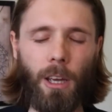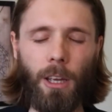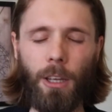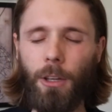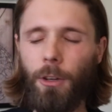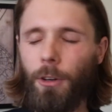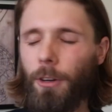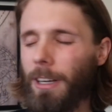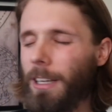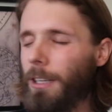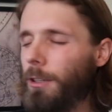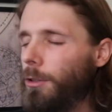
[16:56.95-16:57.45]

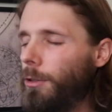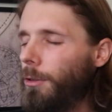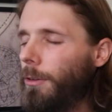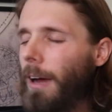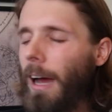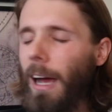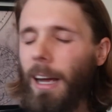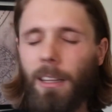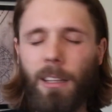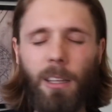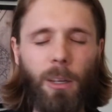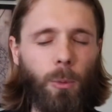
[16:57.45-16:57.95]
you're
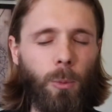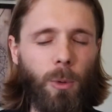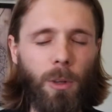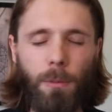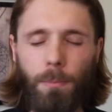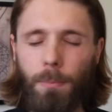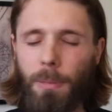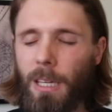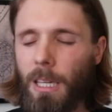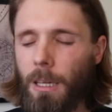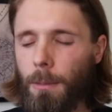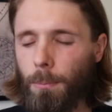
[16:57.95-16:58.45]
interacting
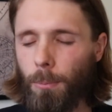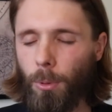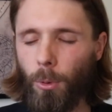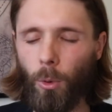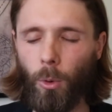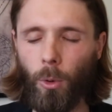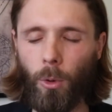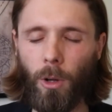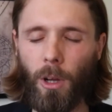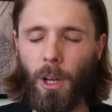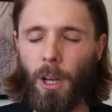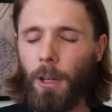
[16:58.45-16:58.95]
with
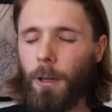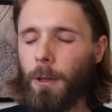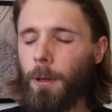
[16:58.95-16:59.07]
people,